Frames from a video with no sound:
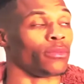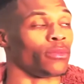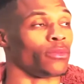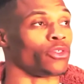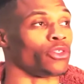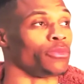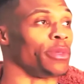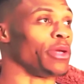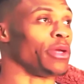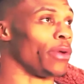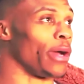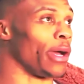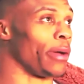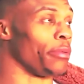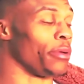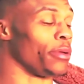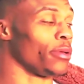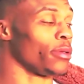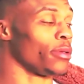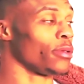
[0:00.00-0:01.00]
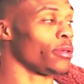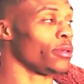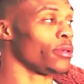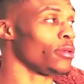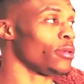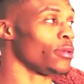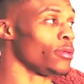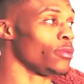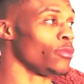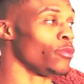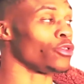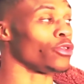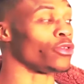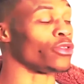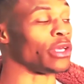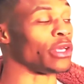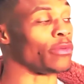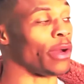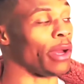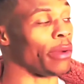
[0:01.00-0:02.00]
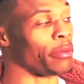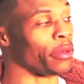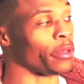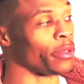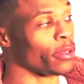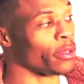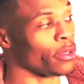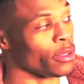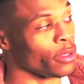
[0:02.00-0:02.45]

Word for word: What you mean, what happened? What do you think happened?